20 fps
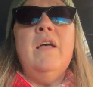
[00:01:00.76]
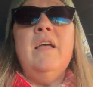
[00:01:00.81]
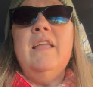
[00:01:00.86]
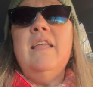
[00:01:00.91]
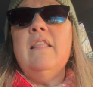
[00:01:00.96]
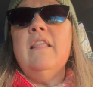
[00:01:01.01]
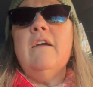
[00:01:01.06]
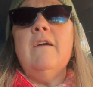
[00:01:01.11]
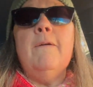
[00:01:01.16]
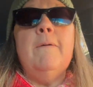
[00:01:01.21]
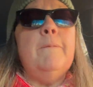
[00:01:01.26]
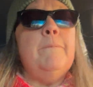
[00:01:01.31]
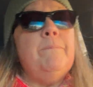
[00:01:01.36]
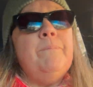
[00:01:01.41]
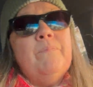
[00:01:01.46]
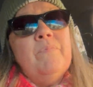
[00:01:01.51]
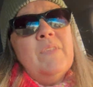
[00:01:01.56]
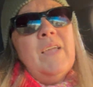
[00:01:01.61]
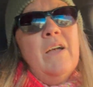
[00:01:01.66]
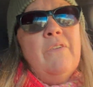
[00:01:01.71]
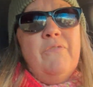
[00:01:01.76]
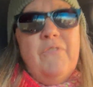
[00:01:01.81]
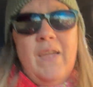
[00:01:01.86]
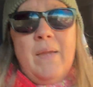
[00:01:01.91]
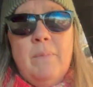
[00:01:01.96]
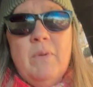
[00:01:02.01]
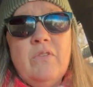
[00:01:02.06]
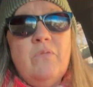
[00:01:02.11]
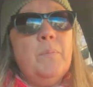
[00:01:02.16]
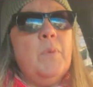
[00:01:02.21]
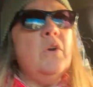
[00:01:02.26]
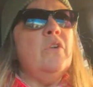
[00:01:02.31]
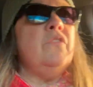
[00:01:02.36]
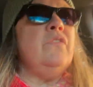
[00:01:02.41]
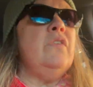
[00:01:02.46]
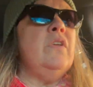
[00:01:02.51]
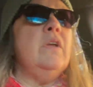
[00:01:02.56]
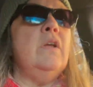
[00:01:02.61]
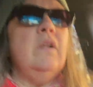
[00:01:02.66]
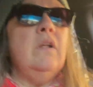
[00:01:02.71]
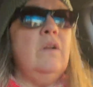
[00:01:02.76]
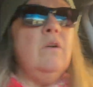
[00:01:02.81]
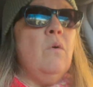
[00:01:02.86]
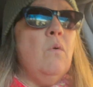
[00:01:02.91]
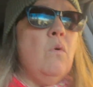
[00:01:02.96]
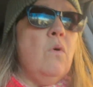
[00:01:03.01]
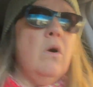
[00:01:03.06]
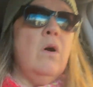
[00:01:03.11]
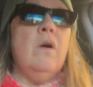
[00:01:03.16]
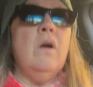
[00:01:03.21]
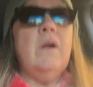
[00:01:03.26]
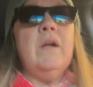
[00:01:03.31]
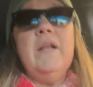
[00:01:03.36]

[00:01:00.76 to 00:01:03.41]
either a famous person or,